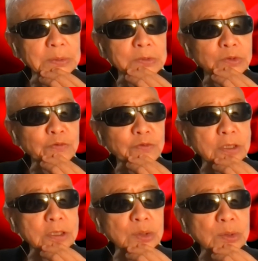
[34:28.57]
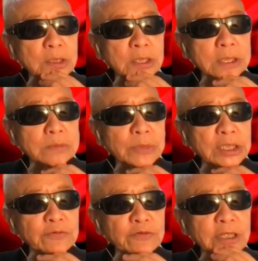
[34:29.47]
refer to
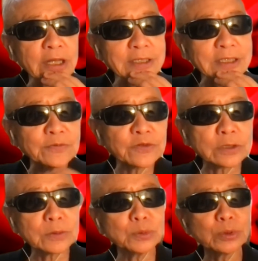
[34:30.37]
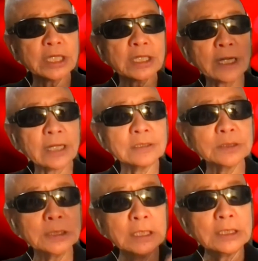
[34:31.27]
many philosophers who can kind
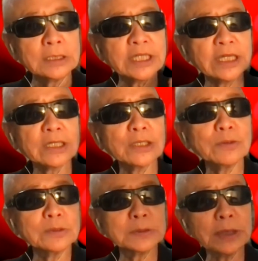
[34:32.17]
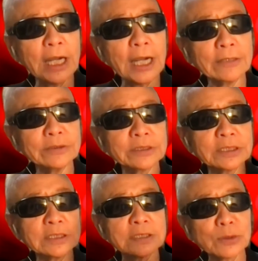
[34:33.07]
of take you out of
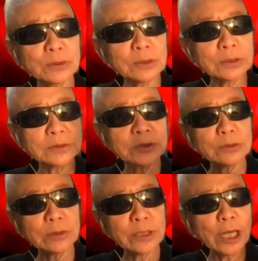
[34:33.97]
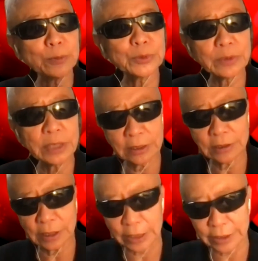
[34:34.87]
this, or sort of help you
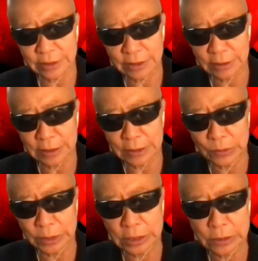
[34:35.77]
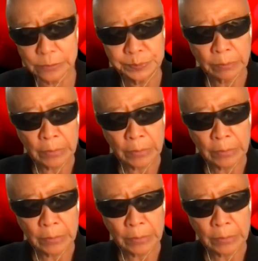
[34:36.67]
analyze the situation.